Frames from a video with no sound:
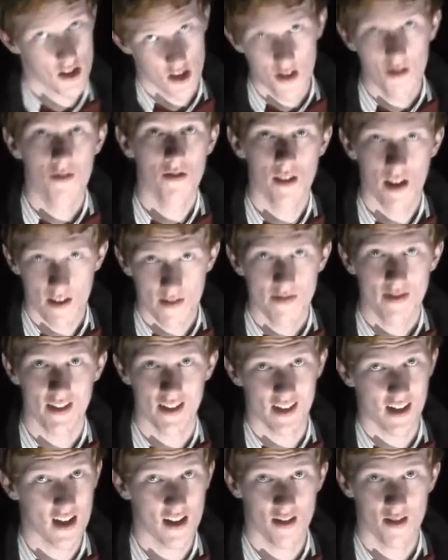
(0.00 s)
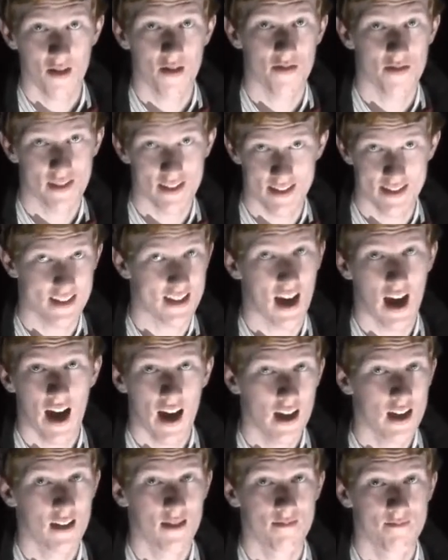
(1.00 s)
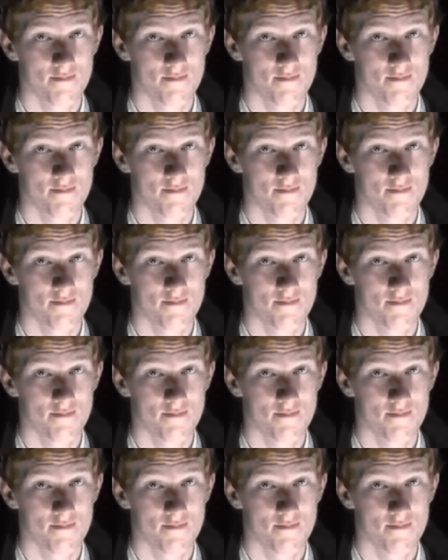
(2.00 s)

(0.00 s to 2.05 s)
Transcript: Do you love the color of the sky?